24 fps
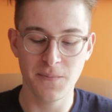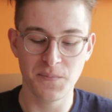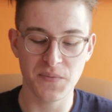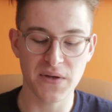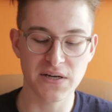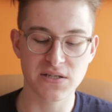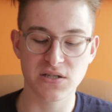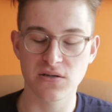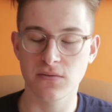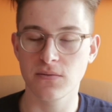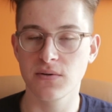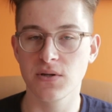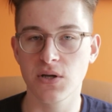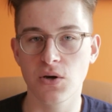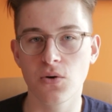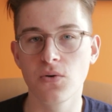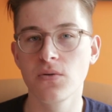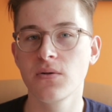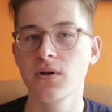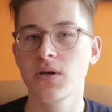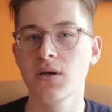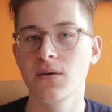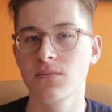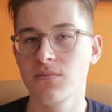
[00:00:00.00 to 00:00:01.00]
It's the
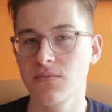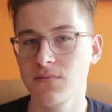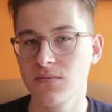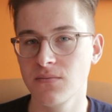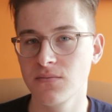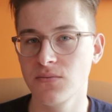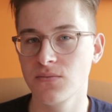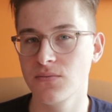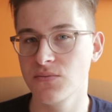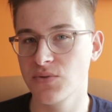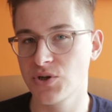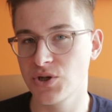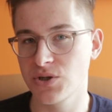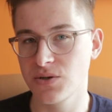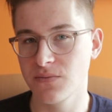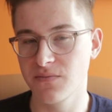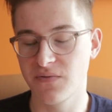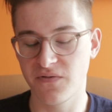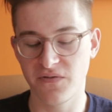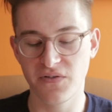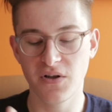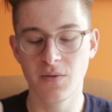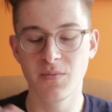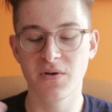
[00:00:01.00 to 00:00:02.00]
only
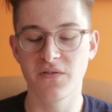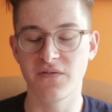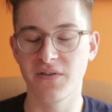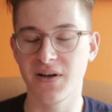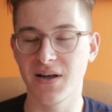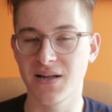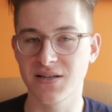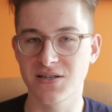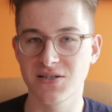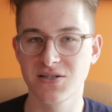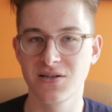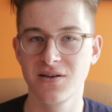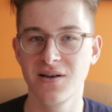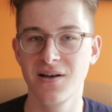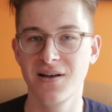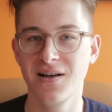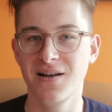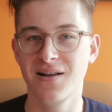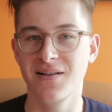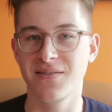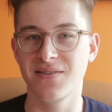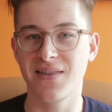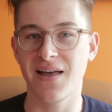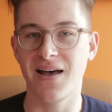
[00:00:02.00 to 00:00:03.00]
film advance
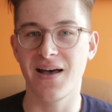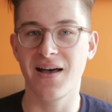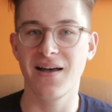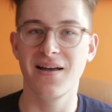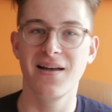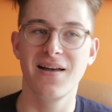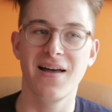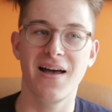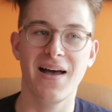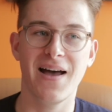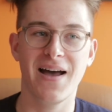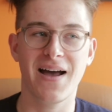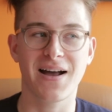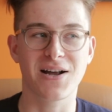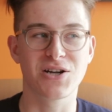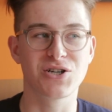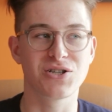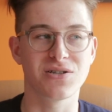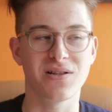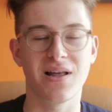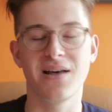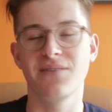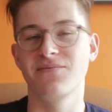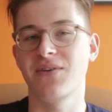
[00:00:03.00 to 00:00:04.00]
that
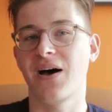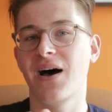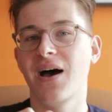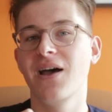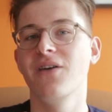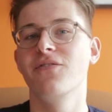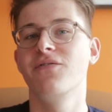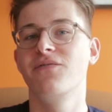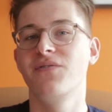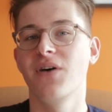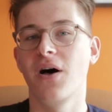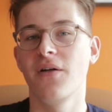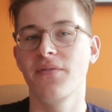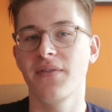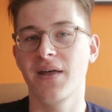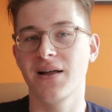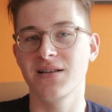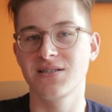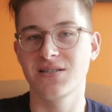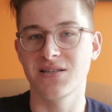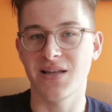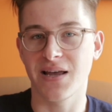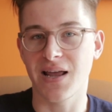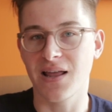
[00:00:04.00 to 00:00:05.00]
actually I felt
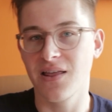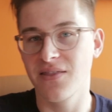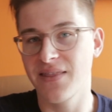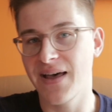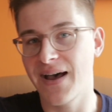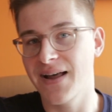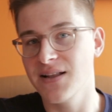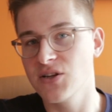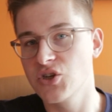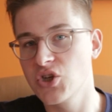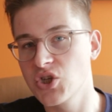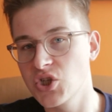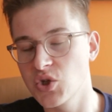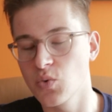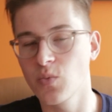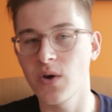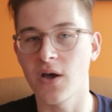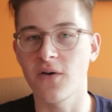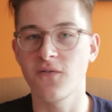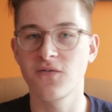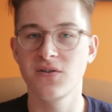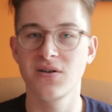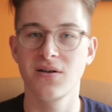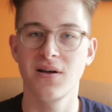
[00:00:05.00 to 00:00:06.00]
that's like that
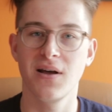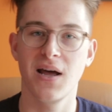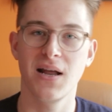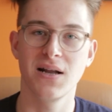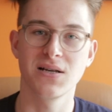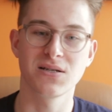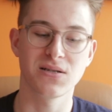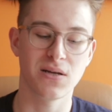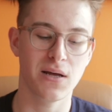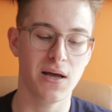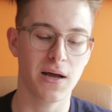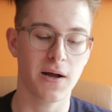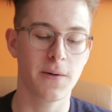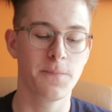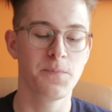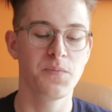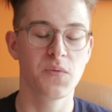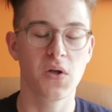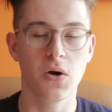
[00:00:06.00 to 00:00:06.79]
swift and is like,